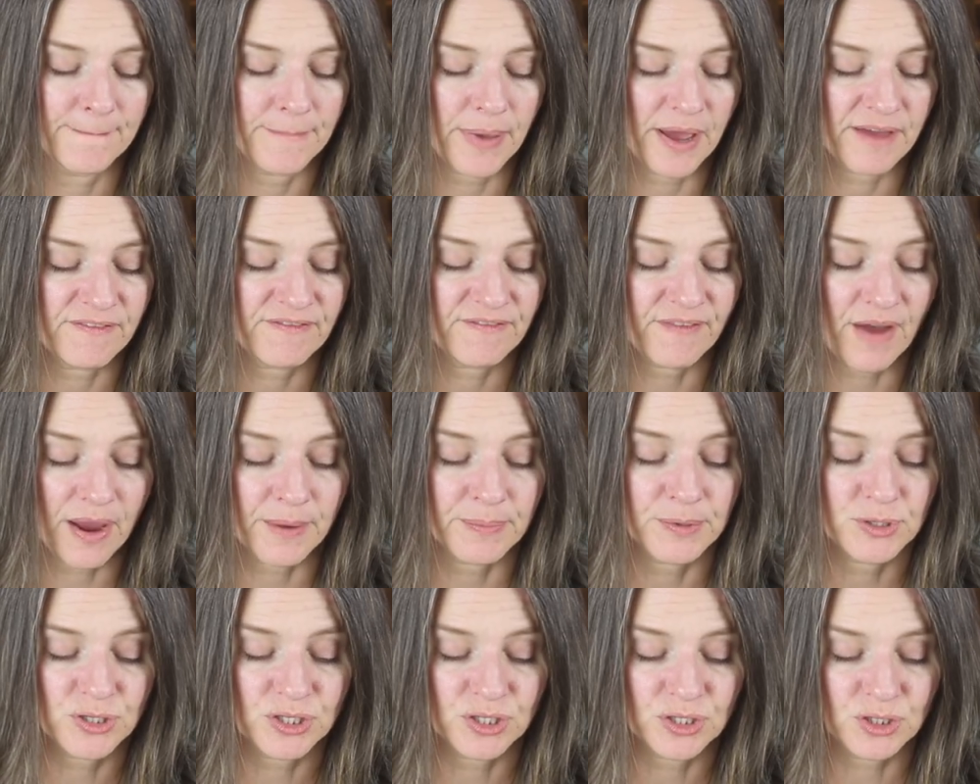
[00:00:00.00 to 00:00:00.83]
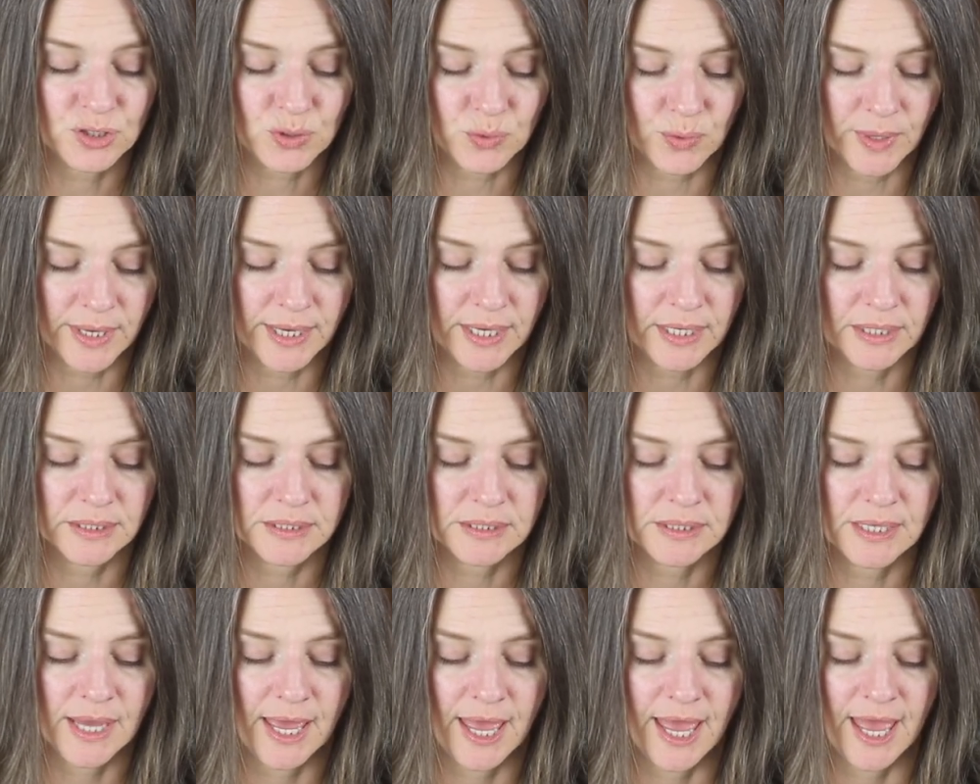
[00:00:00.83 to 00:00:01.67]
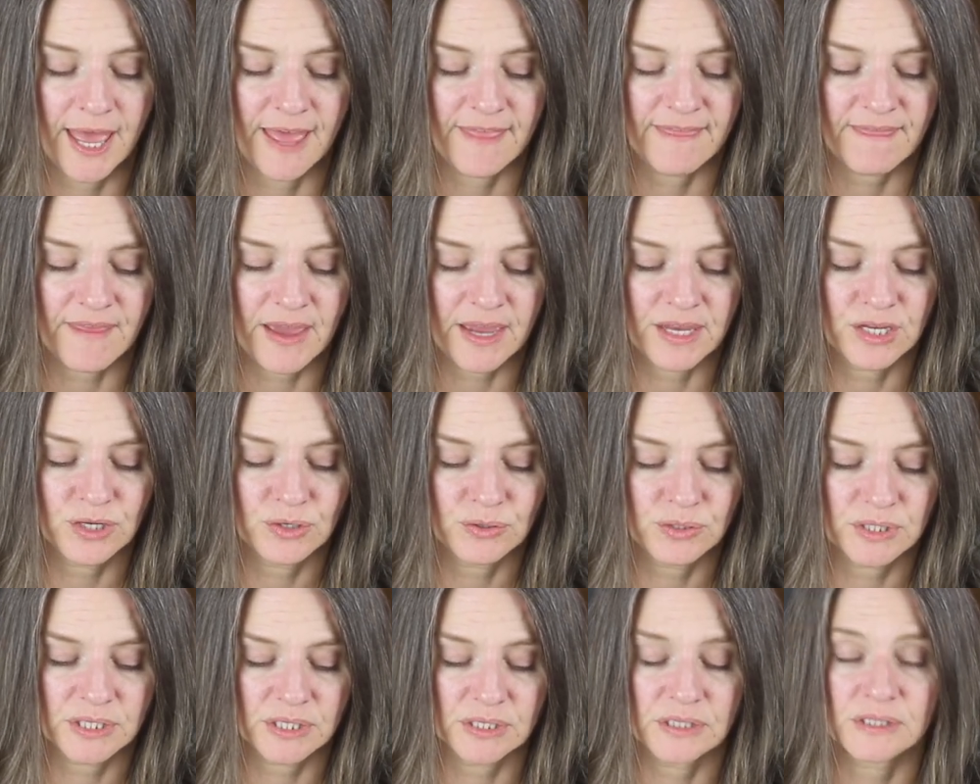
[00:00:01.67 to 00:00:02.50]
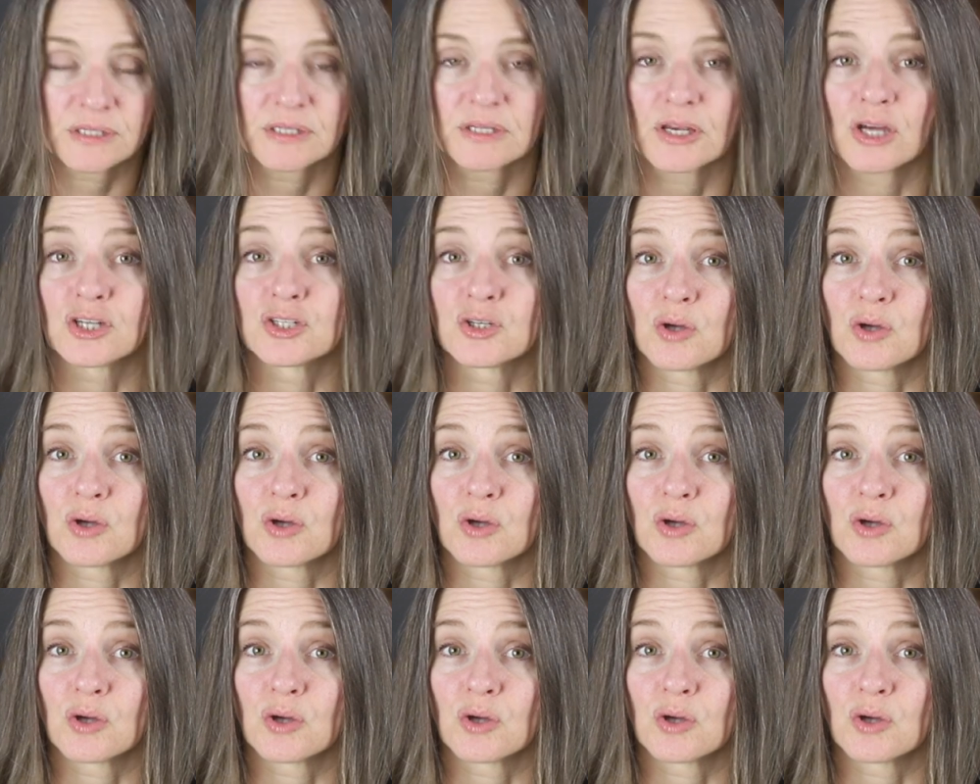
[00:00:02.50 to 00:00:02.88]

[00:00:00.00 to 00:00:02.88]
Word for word: by Fibers and Twigs that uses